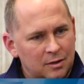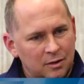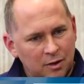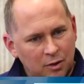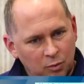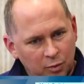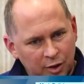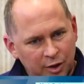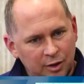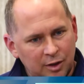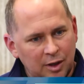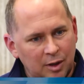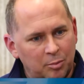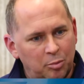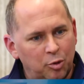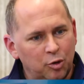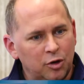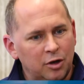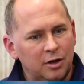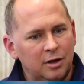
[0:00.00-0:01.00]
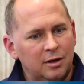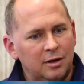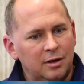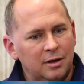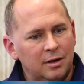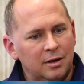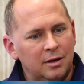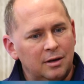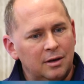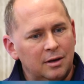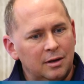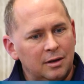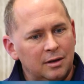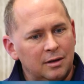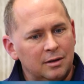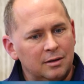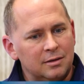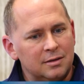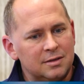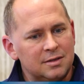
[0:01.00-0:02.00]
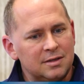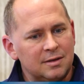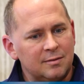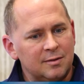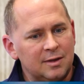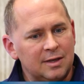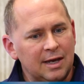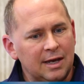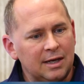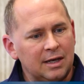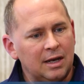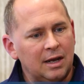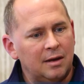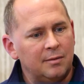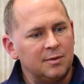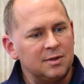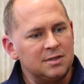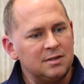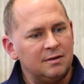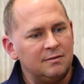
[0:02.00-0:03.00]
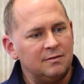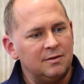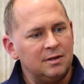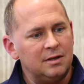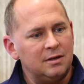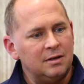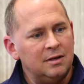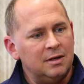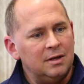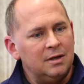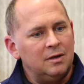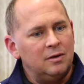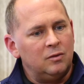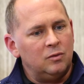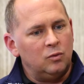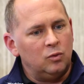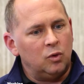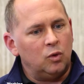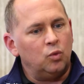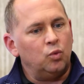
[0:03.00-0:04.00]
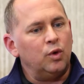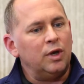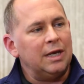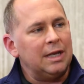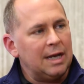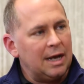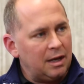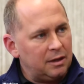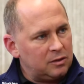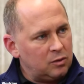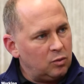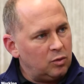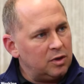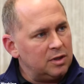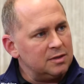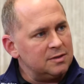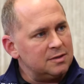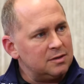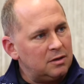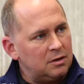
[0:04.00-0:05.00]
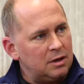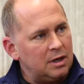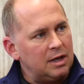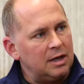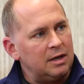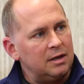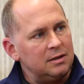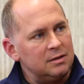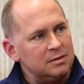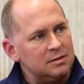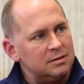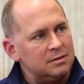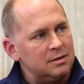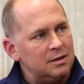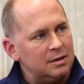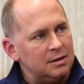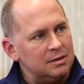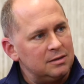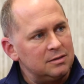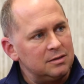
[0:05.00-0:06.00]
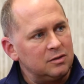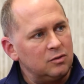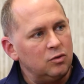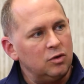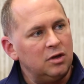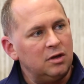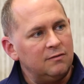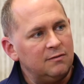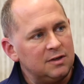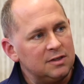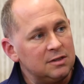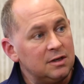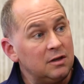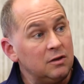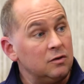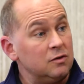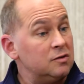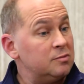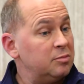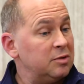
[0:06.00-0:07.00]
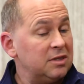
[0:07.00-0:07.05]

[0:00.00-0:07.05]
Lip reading: look at where you're going to put it and some of the economics of it, we'll weed out the ones that are not as accretive as others.